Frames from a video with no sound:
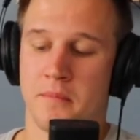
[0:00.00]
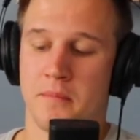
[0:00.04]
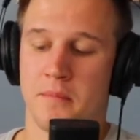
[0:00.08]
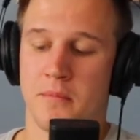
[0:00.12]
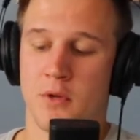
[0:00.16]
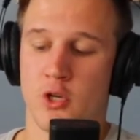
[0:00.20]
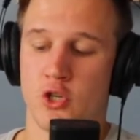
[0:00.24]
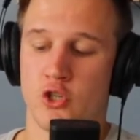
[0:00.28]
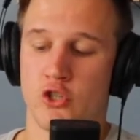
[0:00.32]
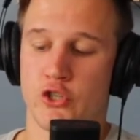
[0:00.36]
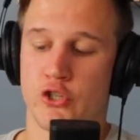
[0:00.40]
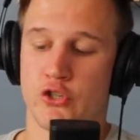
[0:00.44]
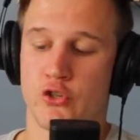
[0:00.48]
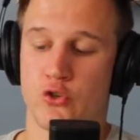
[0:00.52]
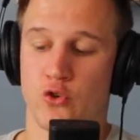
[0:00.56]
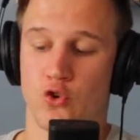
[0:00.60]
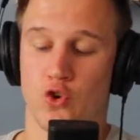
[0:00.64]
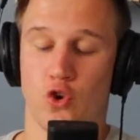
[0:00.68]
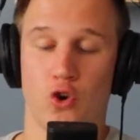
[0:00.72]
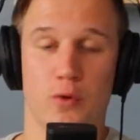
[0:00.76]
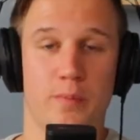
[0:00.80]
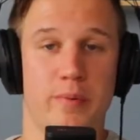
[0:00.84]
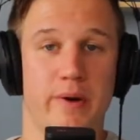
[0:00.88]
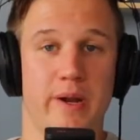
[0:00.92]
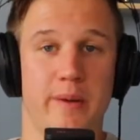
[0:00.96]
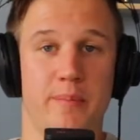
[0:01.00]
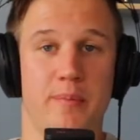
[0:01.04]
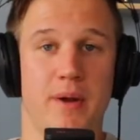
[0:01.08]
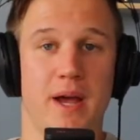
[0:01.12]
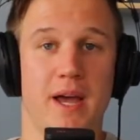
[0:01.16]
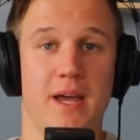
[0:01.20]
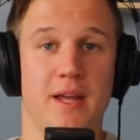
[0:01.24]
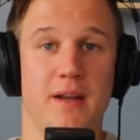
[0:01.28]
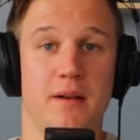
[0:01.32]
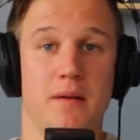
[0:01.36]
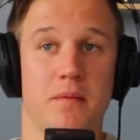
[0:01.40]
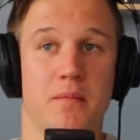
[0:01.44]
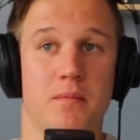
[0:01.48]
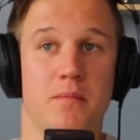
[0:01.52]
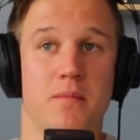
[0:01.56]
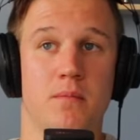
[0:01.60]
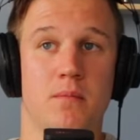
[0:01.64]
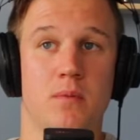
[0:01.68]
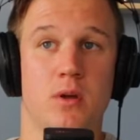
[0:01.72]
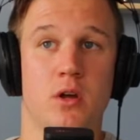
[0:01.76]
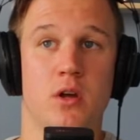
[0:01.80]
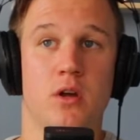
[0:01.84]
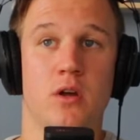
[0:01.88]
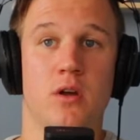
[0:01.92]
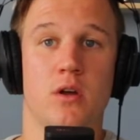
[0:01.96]
Strawberry paint.
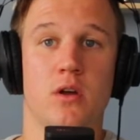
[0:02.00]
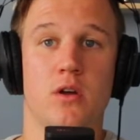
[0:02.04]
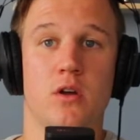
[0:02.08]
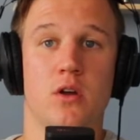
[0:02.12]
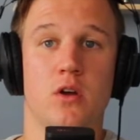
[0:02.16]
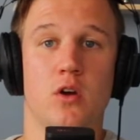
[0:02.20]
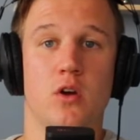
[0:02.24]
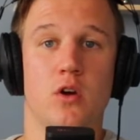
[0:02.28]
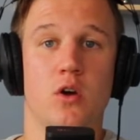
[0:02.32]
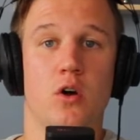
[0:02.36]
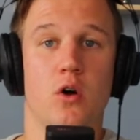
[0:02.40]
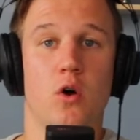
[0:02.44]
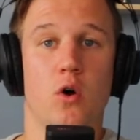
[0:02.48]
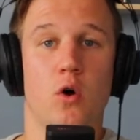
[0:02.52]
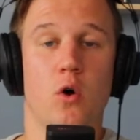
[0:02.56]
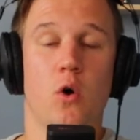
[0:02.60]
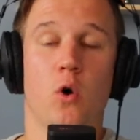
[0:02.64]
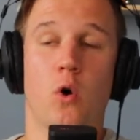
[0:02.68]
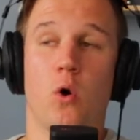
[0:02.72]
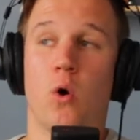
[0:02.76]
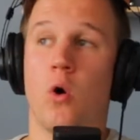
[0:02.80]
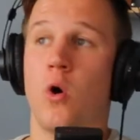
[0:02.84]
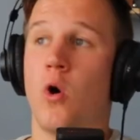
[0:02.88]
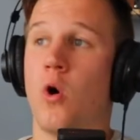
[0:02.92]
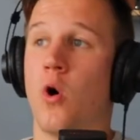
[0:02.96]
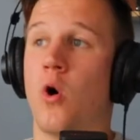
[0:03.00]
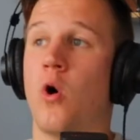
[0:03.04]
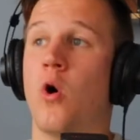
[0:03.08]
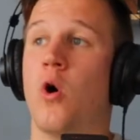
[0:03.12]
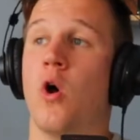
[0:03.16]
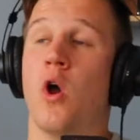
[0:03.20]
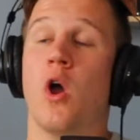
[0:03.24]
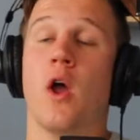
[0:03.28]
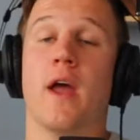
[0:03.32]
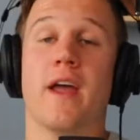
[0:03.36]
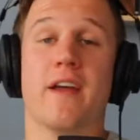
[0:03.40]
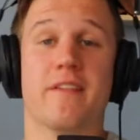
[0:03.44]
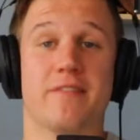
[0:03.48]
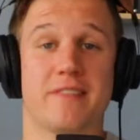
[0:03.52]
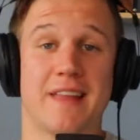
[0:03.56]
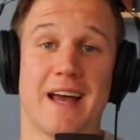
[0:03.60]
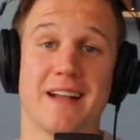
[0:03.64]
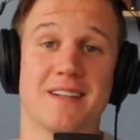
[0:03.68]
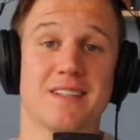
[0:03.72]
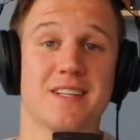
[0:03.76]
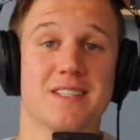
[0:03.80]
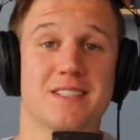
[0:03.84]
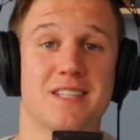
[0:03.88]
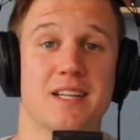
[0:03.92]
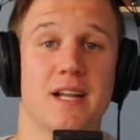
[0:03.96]
Oh, if that
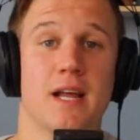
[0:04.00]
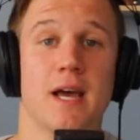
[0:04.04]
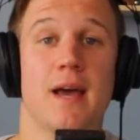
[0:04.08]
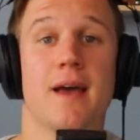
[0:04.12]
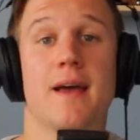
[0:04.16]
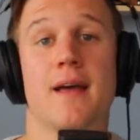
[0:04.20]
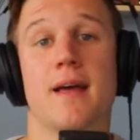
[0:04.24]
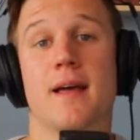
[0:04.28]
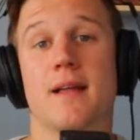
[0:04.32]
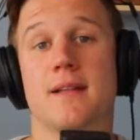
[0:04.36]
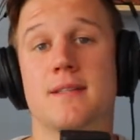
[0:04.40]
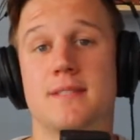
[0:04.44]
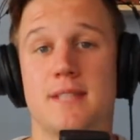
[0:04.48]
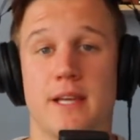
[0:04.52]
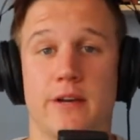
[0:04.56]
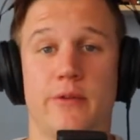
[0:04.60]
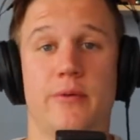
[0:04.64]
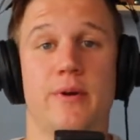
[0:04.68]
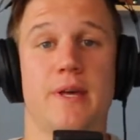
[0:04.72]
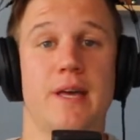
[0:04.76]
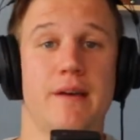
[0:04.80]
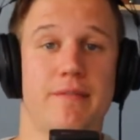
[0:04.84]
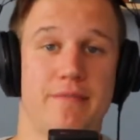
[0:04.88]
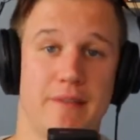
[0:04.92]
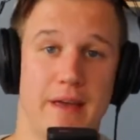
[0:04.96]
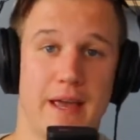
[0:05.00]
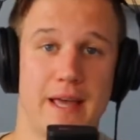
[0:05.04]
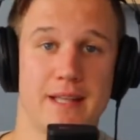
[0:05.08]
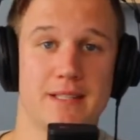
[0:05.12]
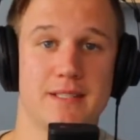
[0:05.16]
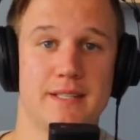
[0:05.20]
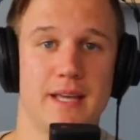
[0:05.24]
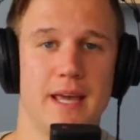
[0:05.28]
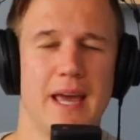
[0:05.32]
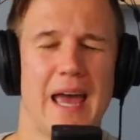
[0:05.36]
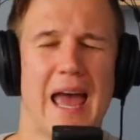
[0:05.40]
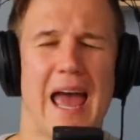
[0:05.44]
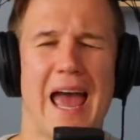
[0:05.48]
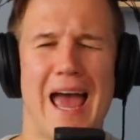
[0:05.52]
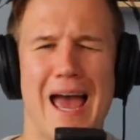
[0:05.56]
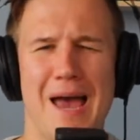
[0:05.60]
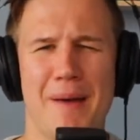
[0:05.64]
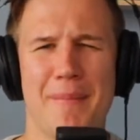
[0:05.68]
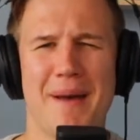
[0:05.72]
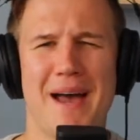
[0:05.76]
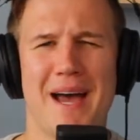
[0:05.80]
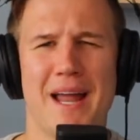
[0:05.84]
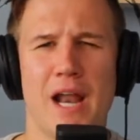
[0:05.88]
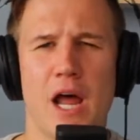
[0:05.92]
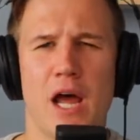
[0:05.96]
doesn't tickle your fancy, how
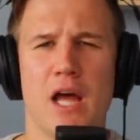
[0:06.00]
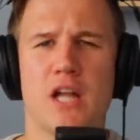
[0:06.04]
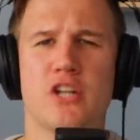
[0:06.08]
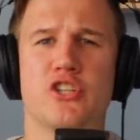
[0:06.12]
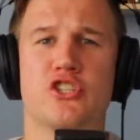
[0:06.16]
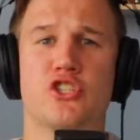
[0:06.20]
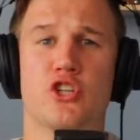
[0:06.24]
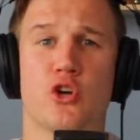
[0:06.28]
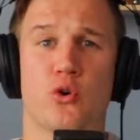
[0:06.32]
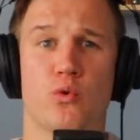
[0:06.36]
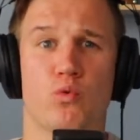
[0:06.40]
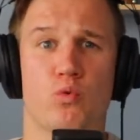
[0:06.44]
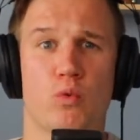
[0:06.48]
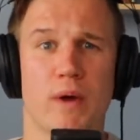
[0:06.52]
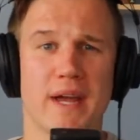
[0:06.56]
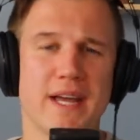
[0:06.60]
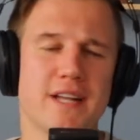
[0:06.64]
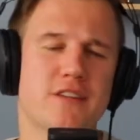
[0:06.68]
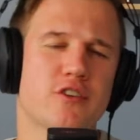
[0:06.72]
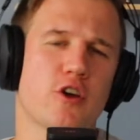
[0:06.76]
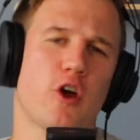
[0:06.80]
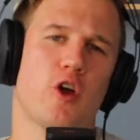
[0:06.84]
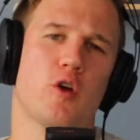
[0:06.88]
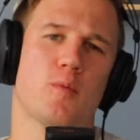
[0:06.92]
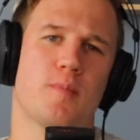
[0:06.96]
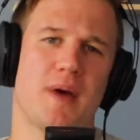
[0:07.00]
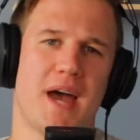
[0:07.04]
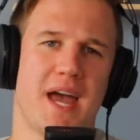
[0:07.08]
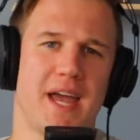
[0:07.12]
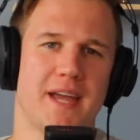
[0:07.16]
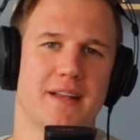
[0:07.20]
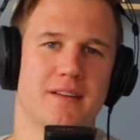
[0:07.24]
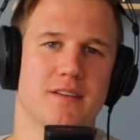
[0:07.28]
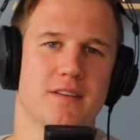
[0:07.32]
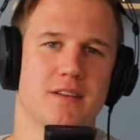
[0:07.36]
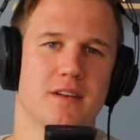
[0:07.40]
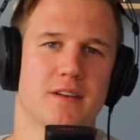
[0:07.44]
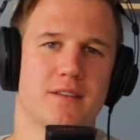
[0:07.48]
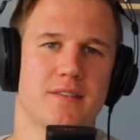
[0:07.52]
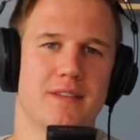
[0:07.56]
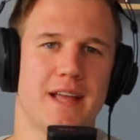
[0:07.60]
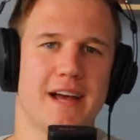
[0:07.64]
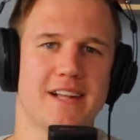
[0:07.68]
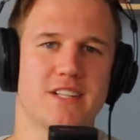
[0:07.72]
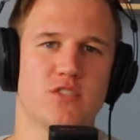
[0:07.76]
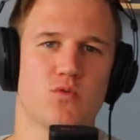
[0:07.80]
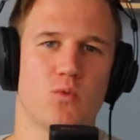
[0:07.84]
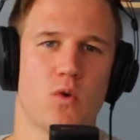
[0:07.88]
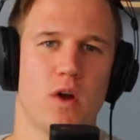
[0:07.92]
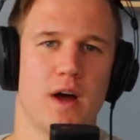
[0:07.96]
about Dorito paint?
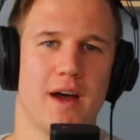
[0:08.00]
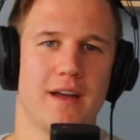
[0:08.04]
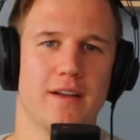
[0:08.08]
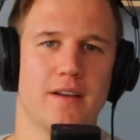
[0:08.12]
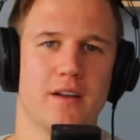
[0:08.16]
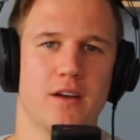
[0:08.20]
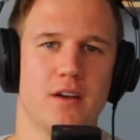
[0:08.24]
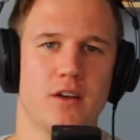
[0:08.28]
That's right.